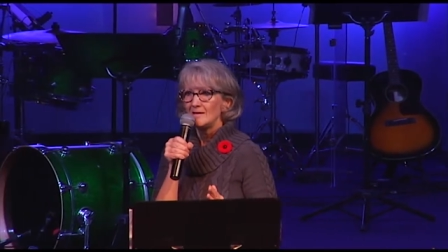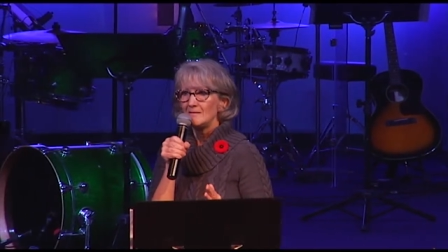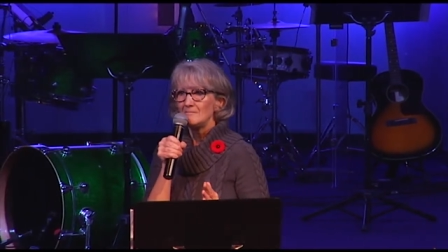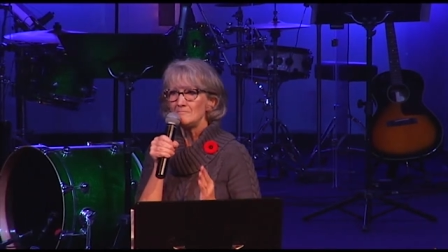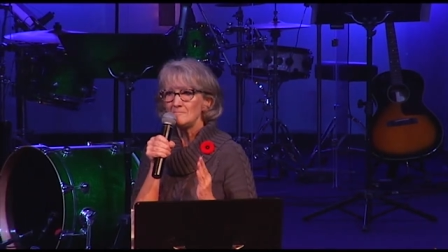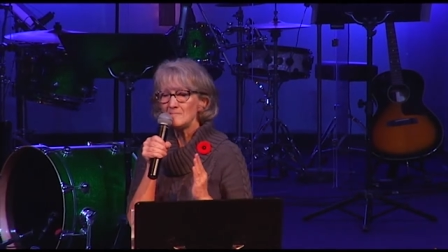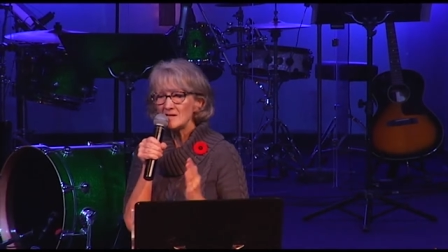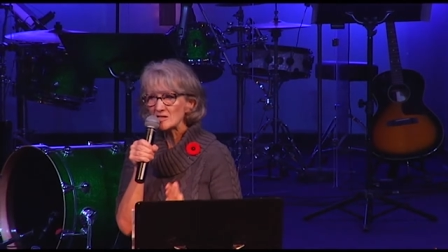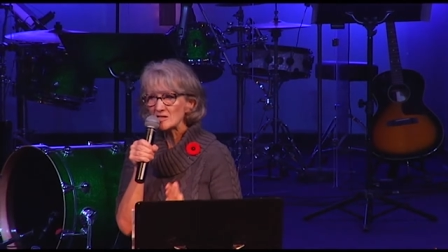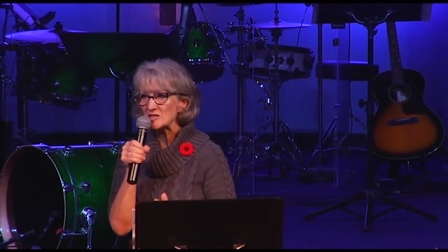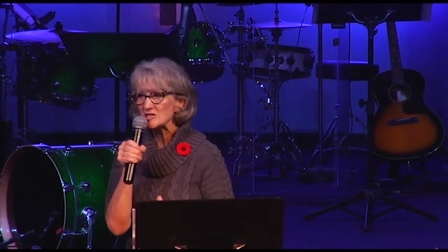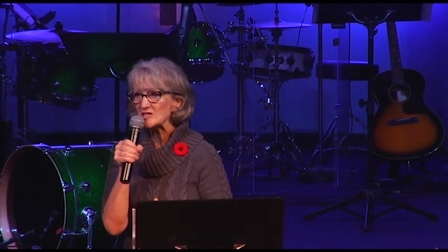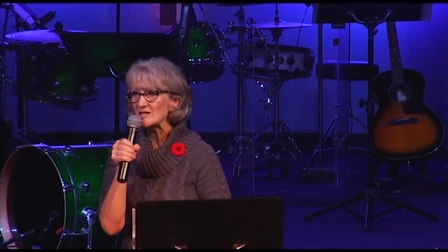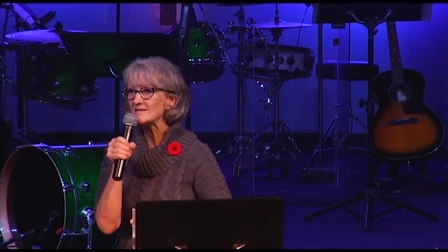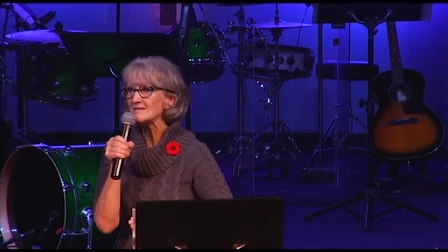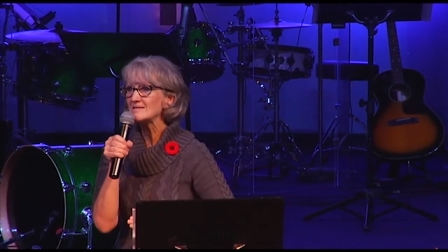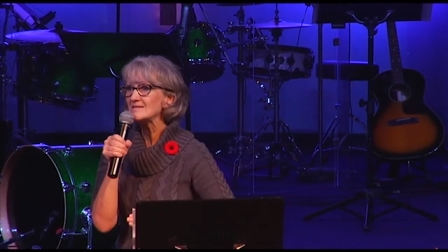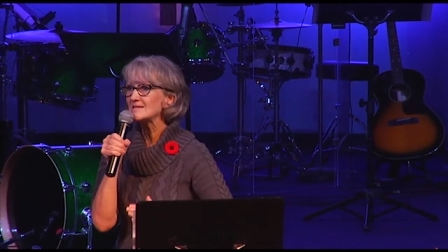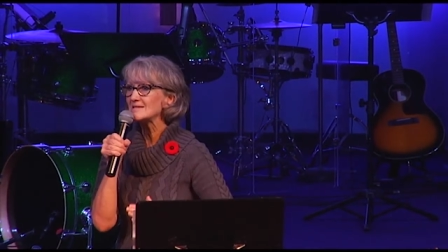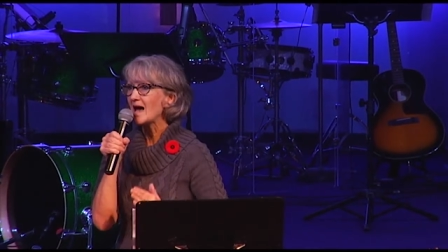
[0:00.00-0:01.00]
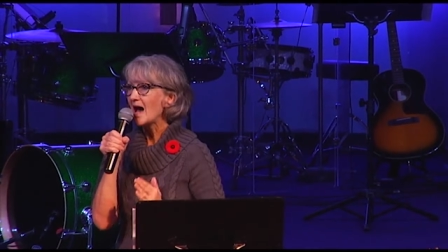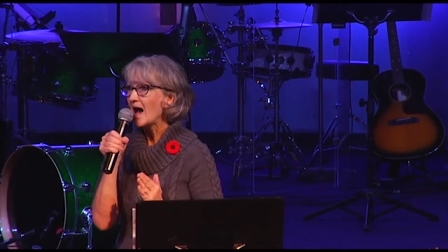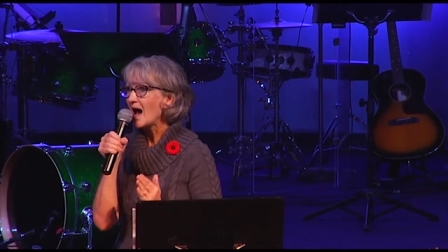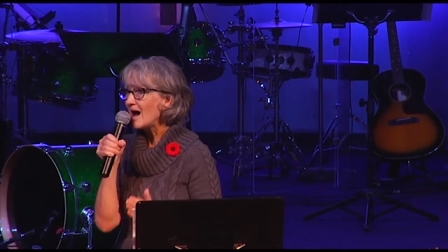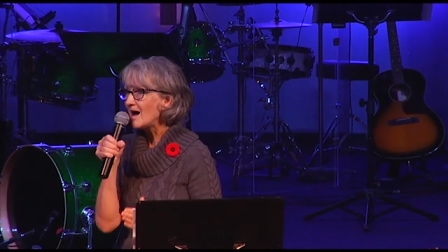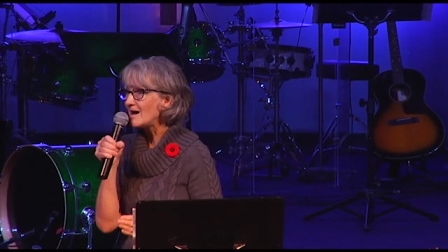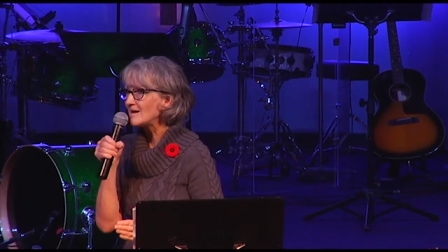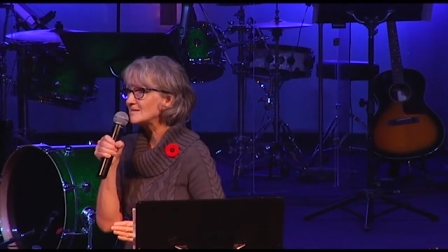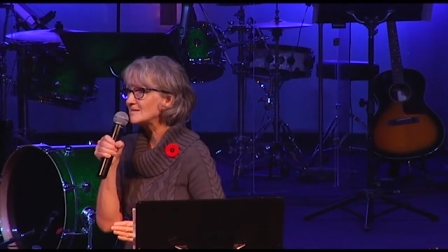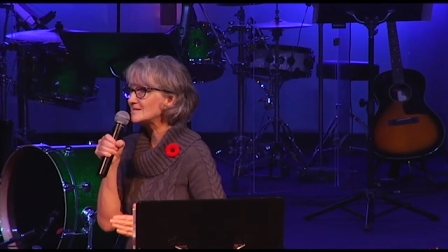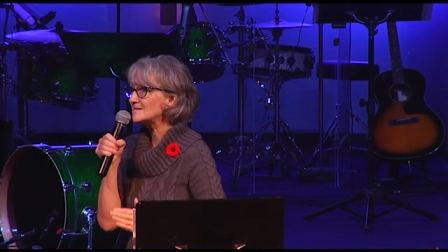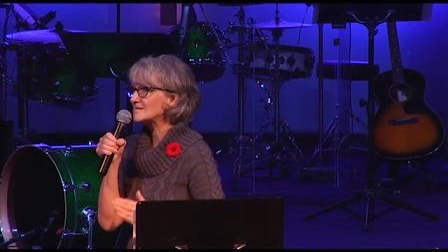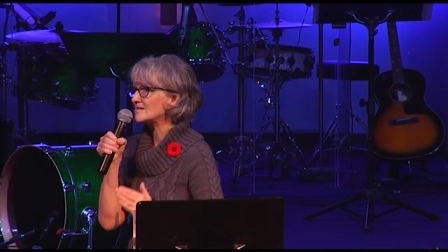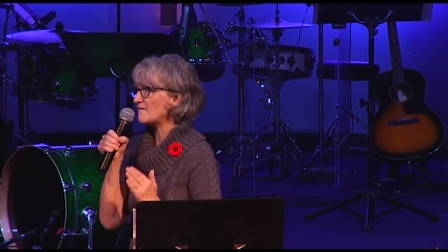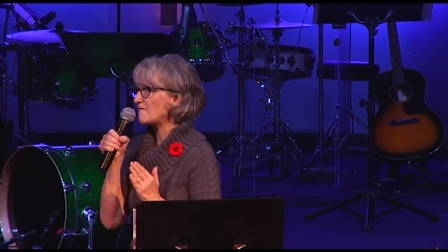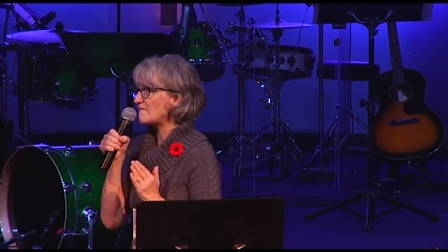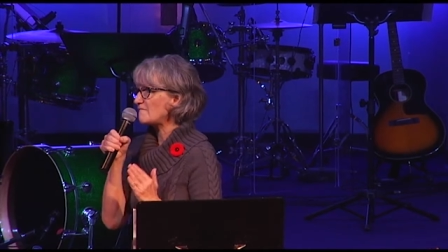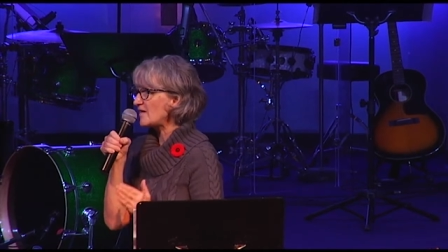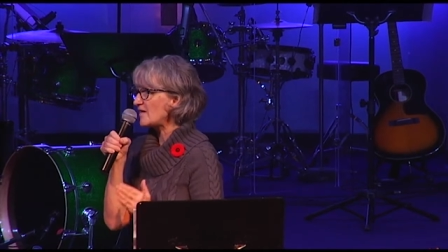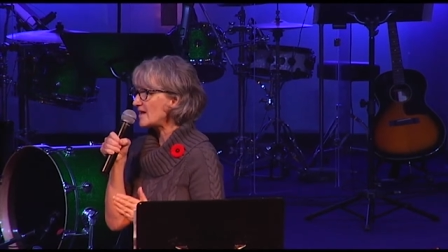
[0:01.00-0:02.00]
Missions has the
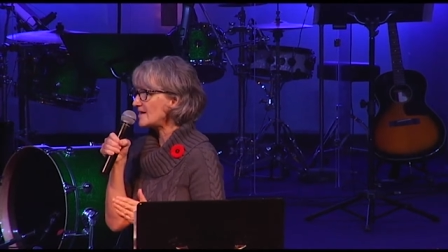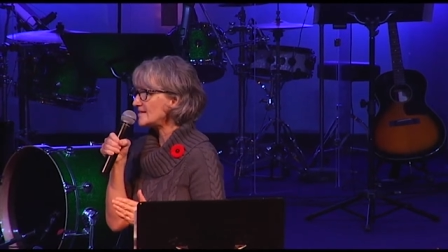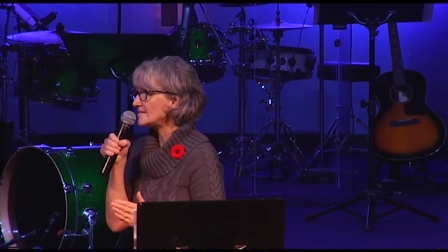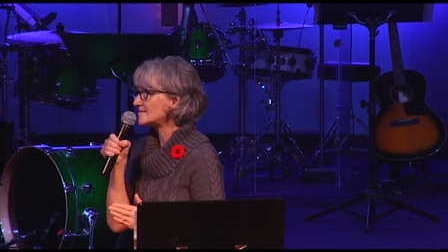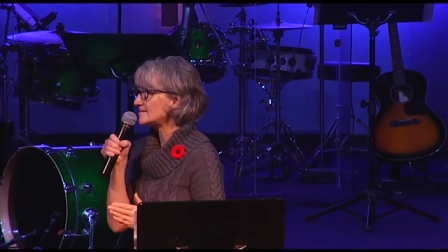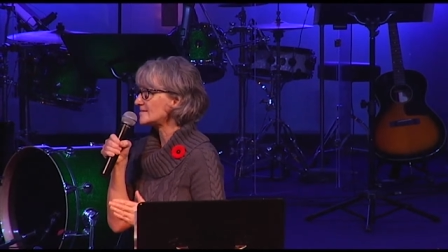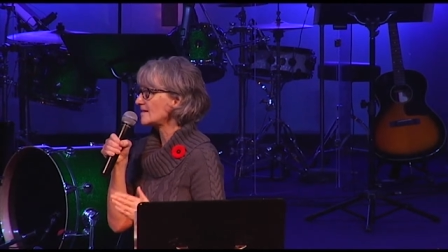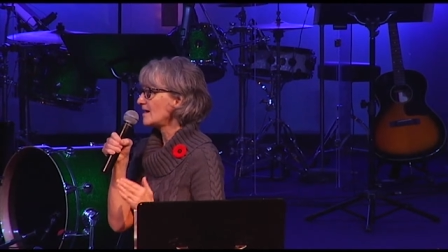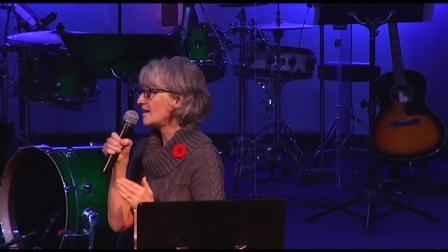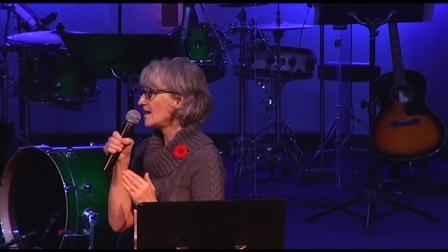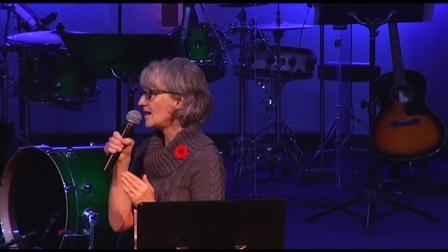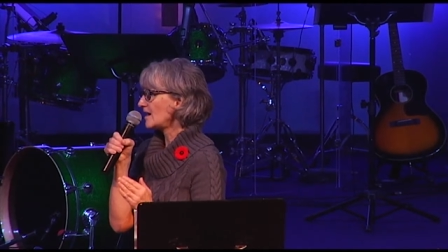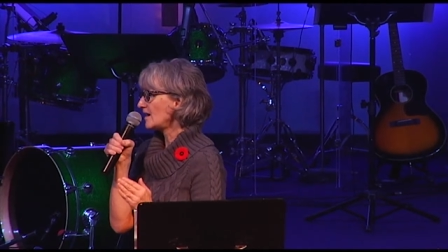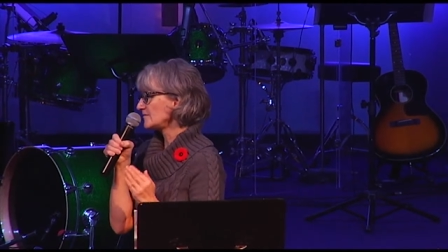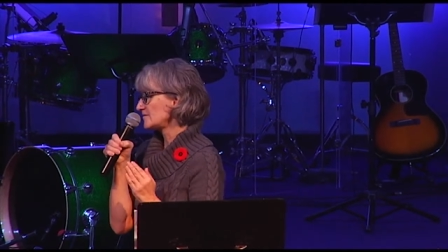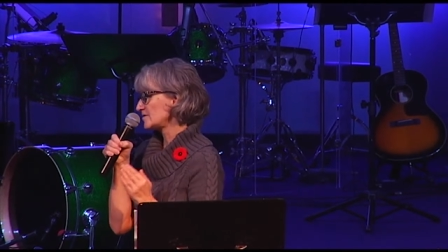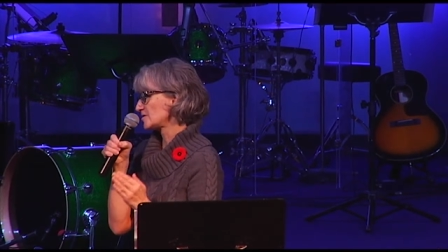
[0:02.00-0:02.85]
face of